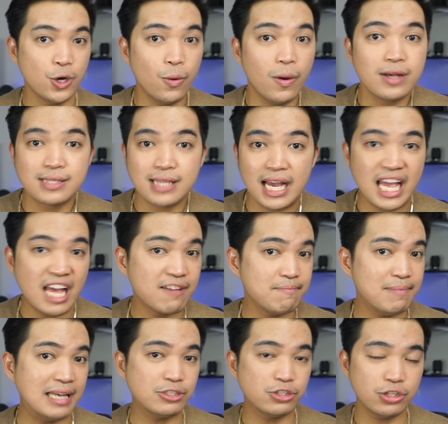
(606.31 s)
as I have
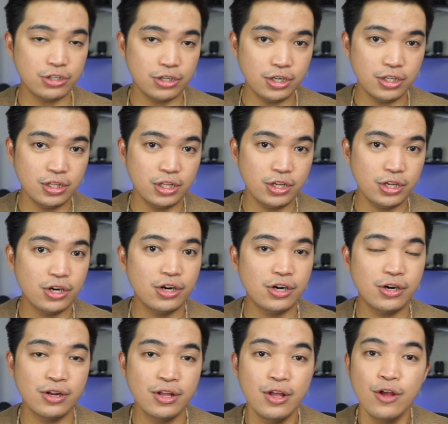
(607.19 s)
mentioned
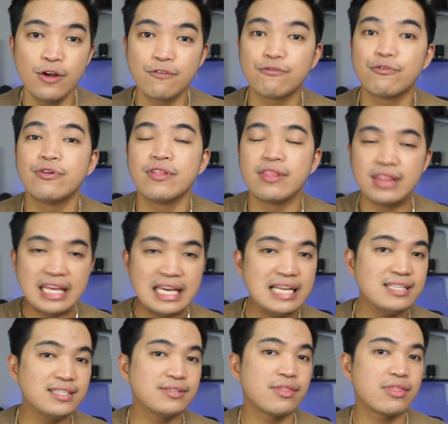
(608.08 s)
earlier, for
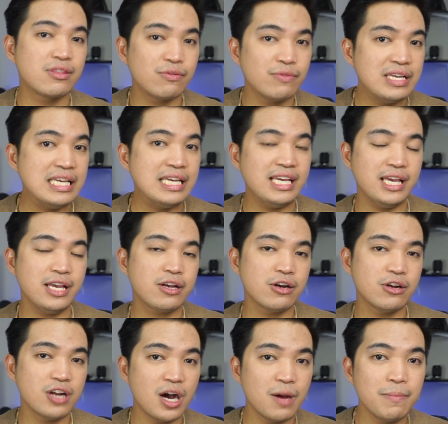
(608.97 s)
these 3
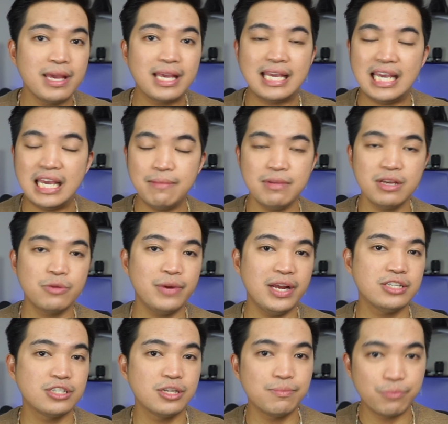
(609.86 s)
economic
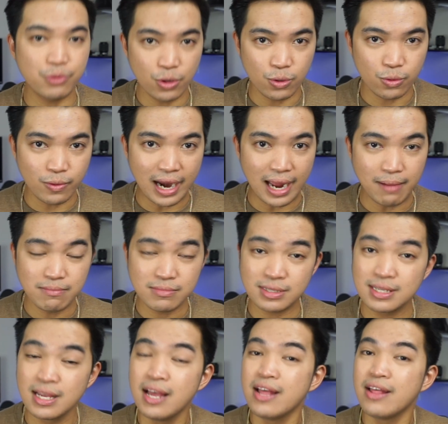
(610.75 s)
immigration programs,
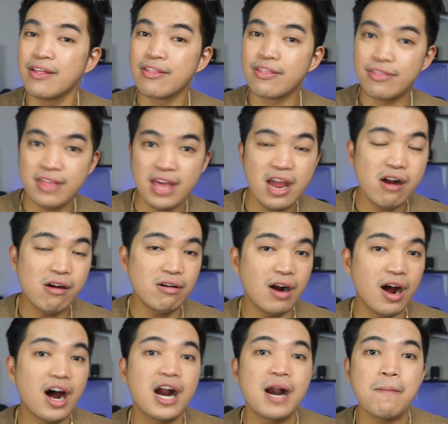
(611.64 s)
there
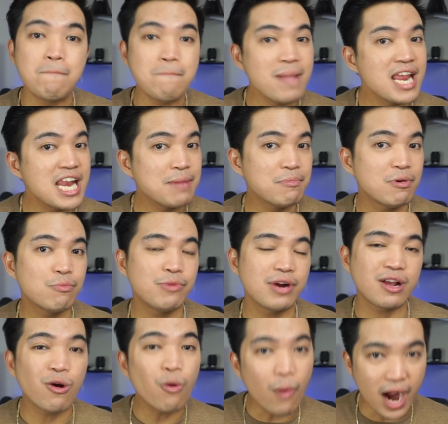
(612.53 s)
are minimum
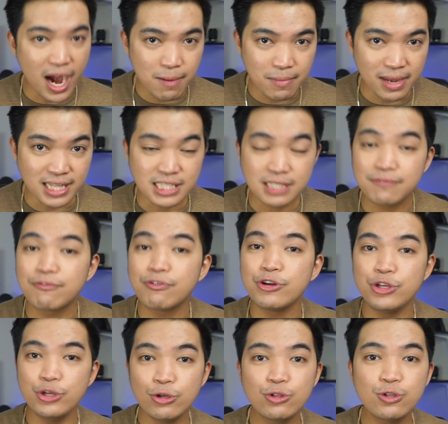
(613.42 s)
requirements for
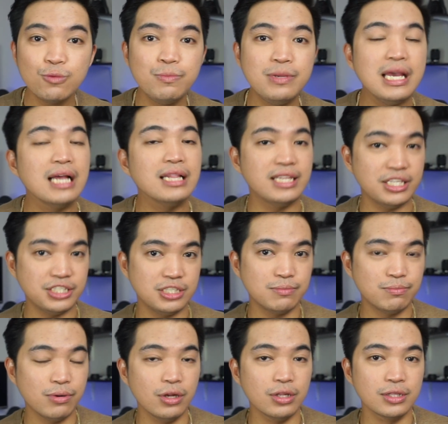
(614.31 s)
you to be
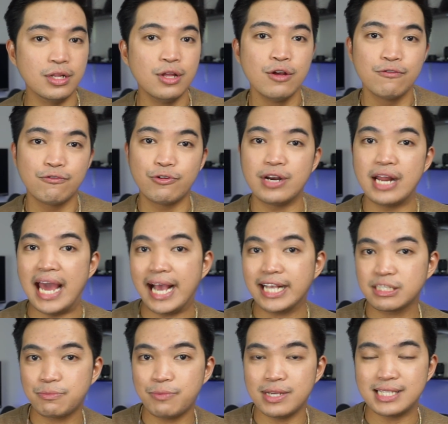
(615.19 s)
eligible for the
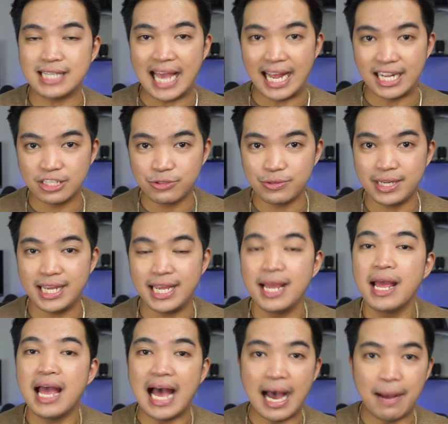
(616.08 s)
express entry
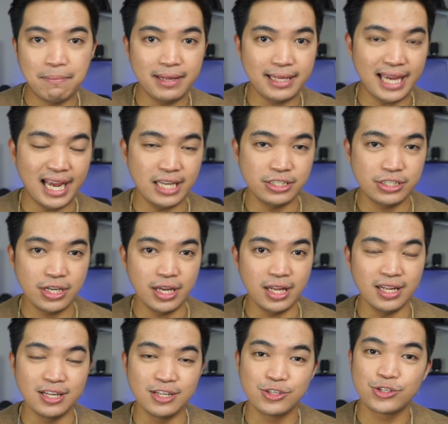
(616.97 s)
application.
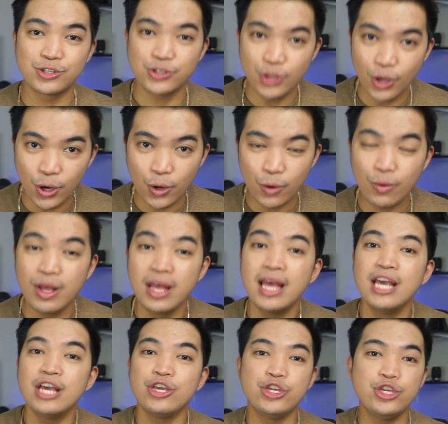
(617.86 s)
So
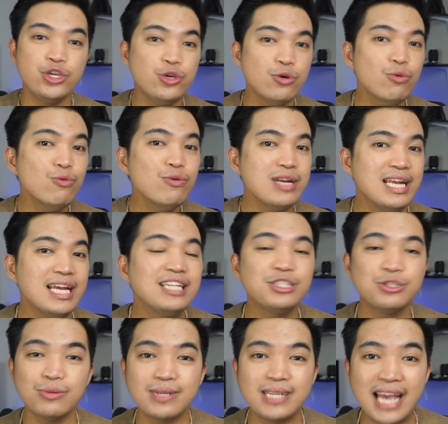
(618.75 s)
you need to
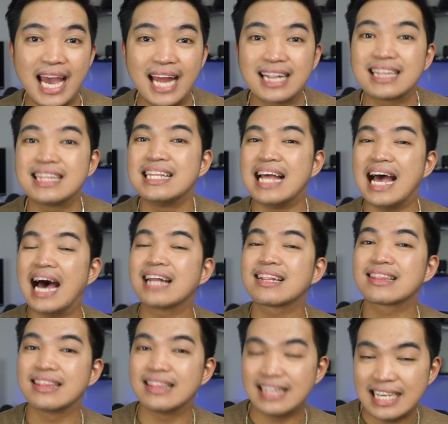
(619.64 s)
get at
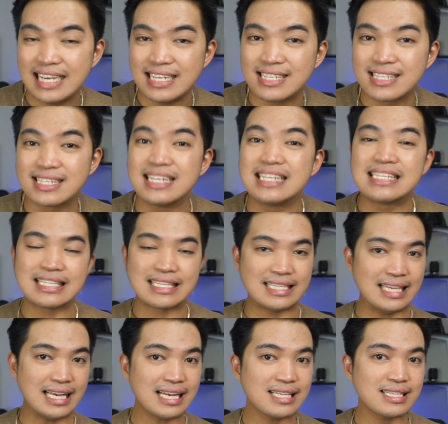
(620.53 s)
least
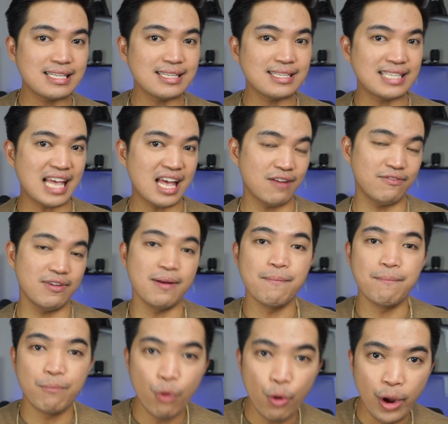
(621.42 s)
67
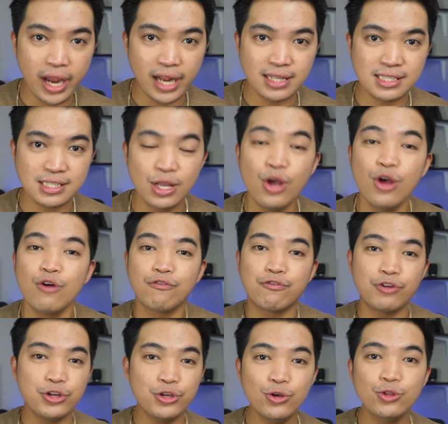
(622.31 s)
points for
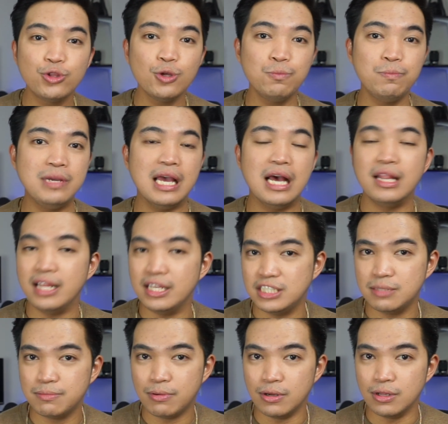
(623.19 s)
you to be
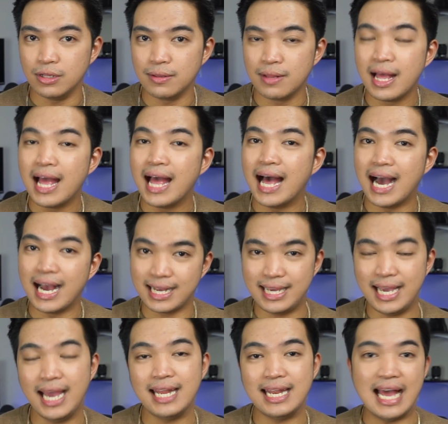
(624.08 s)
eligible.
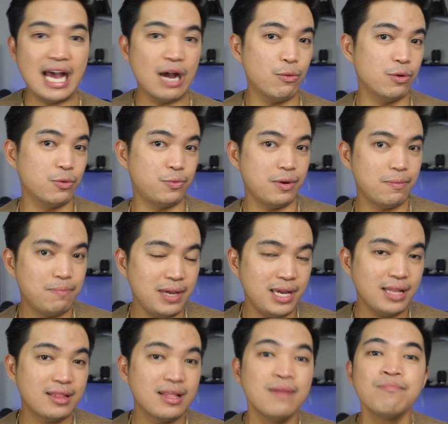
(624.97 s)
Again, I will
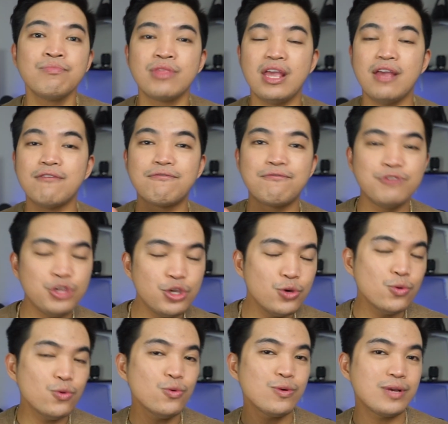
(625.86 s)
repeat, if
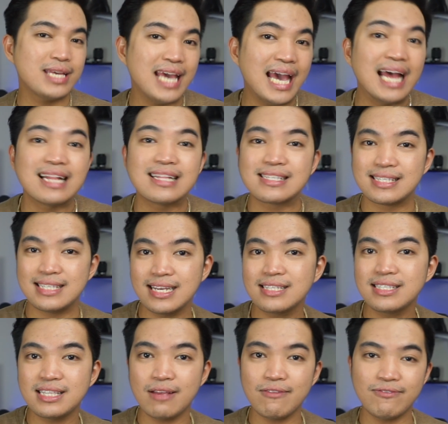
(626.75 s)
you get
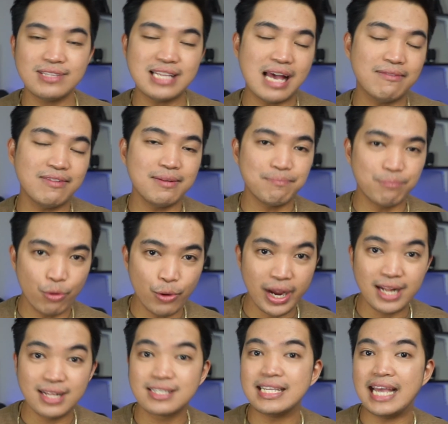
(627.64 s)
67
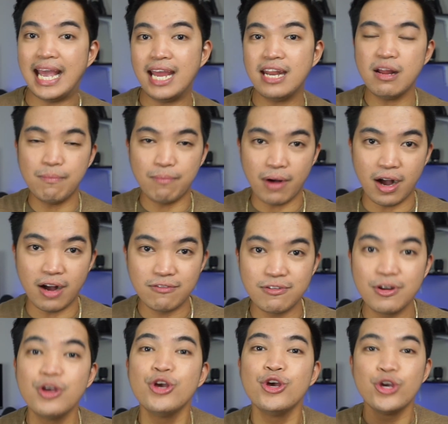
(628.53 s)
points and above,
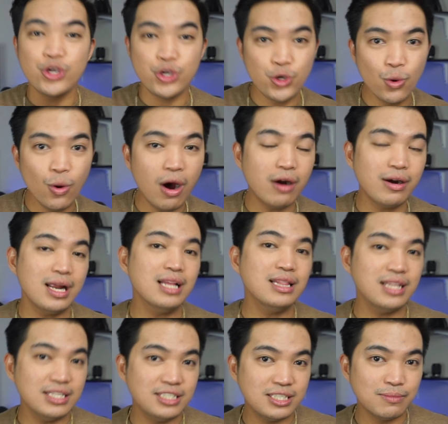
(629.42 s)
you are
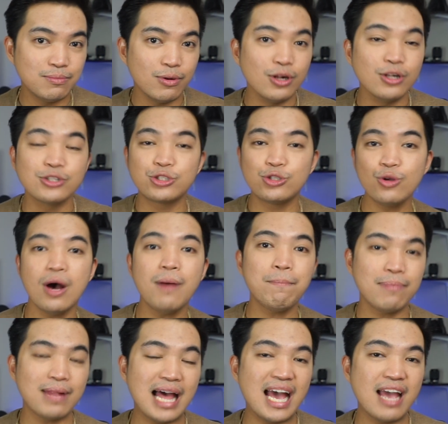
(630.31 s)
eligible to
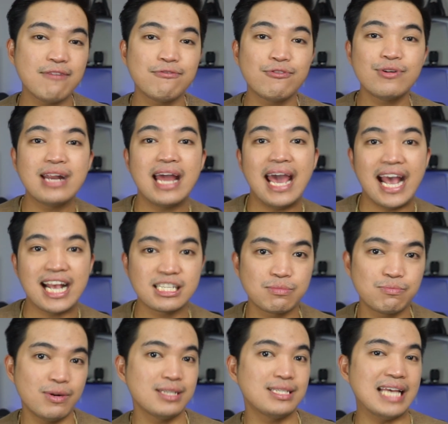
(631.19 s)
apply for the
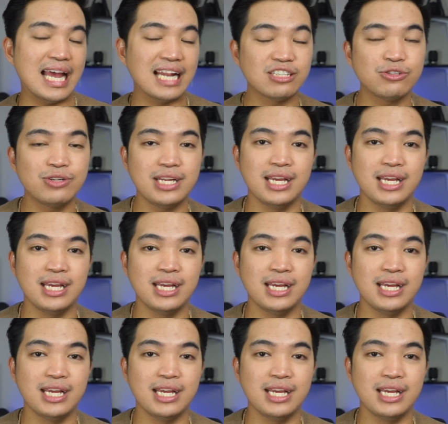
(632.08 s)
express entry.